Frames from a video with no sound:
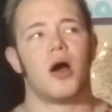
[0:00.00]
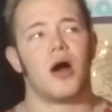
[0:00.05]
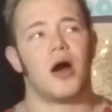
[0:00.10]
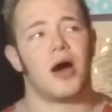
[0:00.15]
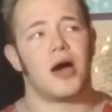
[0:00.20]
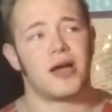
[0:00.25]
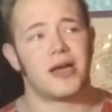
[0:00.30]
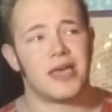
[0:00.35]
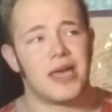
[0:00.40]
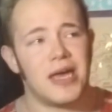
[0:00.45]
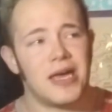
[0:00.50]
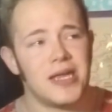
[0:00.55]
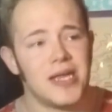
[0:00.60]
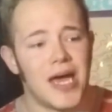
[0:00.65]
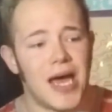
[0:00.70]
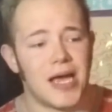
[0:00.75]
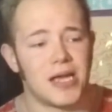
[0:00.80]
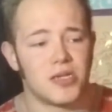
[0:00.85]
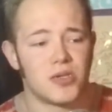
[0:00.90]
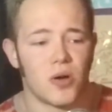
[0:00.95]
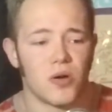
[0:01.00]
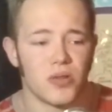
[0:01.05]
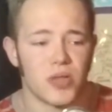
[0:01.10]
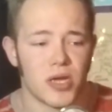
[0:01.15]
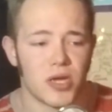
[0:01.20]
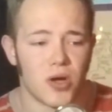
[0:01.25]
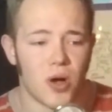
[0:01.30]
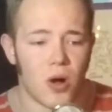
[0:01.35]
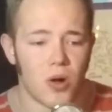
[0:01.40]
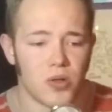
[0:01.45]
again, I don't
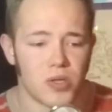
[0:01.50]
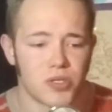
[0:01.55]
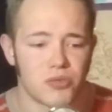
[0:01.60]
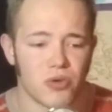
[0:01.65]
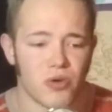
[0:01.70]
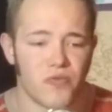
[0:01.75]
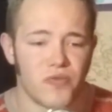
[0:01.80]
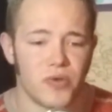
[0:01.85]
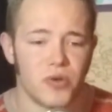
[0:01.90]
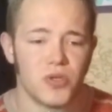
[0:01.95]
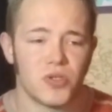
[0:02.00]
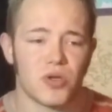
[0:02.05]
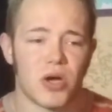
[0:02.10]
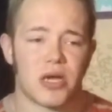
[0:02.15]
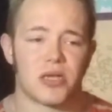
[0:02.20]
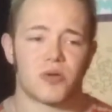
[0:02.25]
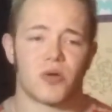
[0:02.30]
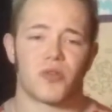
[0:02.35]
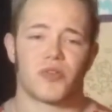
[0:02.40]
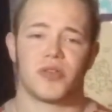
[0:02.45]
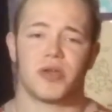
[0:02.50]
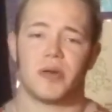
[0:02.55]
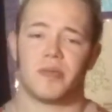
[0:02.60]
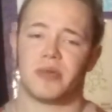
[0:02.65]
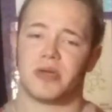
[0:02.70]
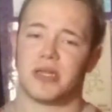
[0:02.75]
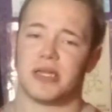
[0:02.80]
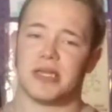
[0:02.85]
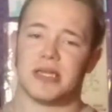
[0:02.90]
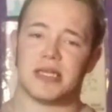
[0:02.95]
like calling this a review, so I don't think
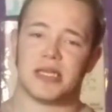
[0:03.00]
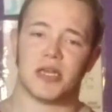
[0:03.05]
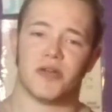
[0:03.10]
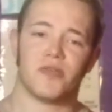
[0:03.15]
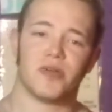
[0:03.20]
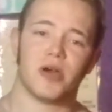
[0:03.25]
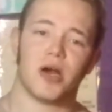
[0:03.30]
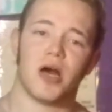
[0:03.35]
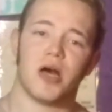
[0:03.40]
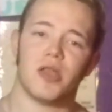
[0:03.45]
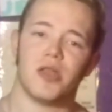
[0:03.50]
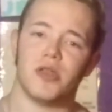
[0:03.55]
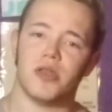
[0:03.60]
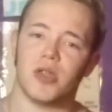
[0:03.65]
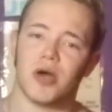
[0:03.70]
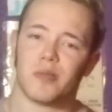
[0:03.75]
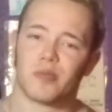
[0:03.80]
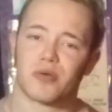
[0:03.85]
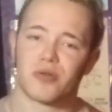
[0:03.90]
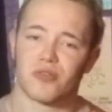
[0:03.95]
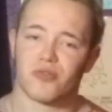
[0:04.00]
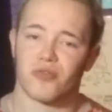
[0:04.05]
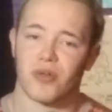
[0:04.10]
I'm gonna give it a number